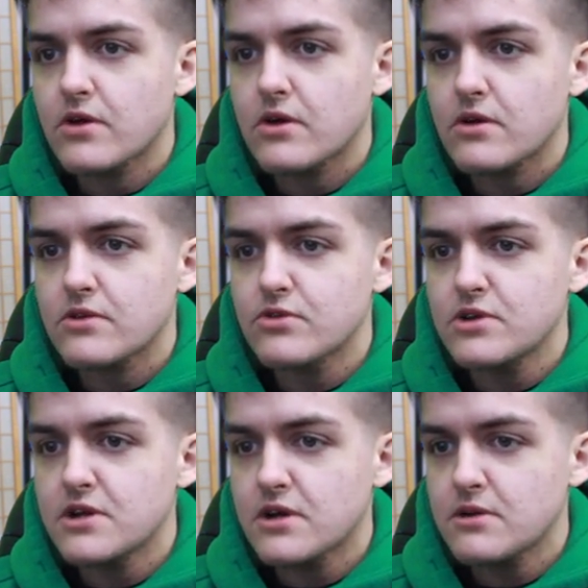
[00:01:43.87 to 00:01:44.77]

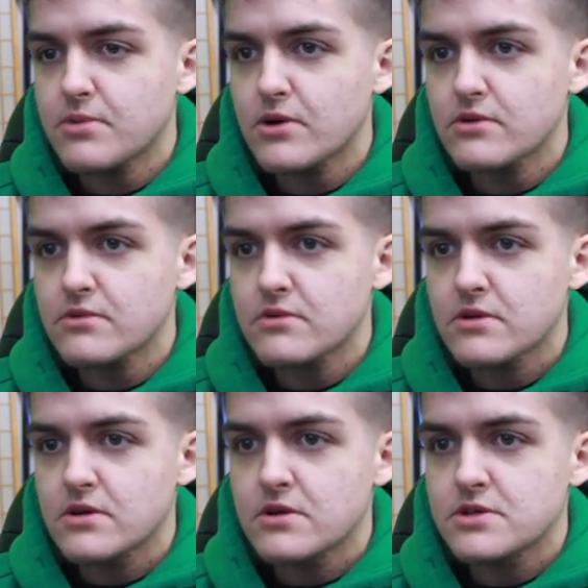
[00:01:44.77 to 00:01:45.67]
39 apart.
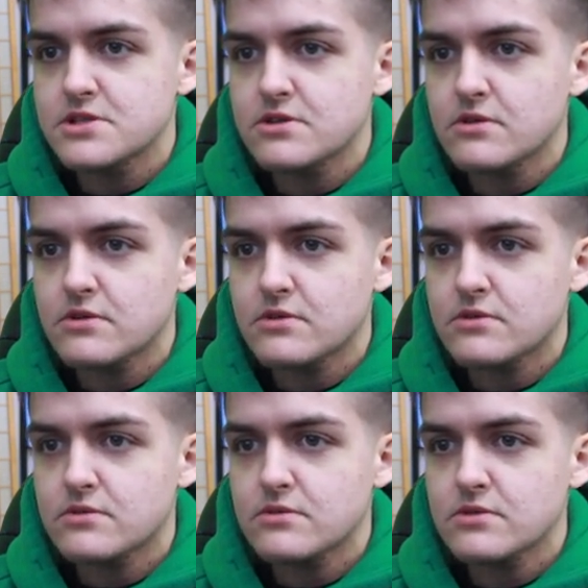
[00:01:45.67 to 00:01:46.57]

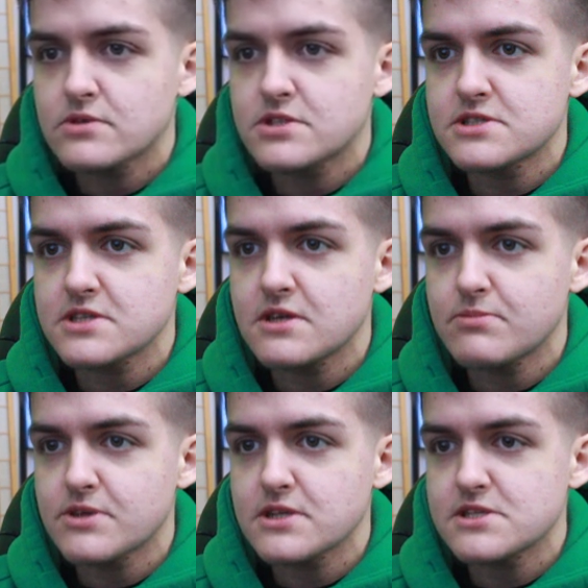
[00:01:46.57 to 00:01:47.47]
So just to
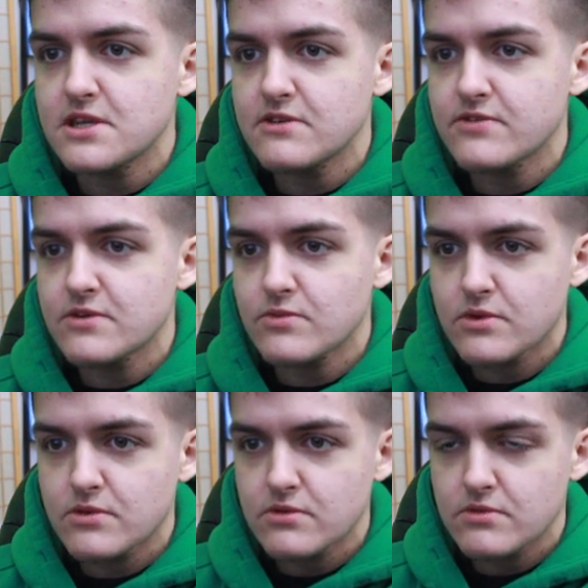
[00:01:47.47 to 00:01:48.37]
keep things even,
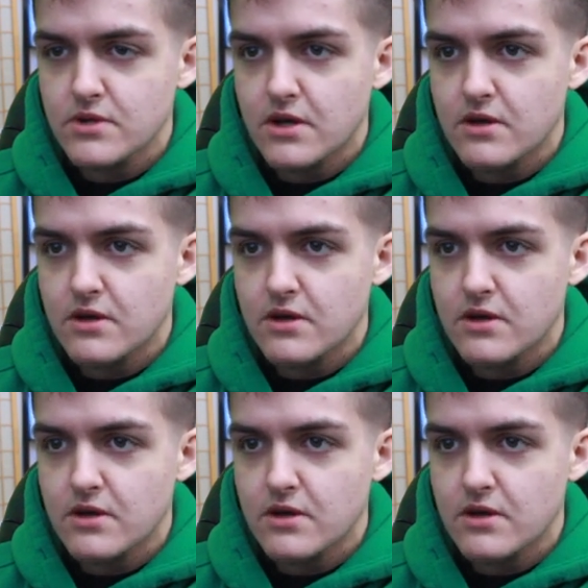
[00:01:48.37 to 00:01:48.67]
we'll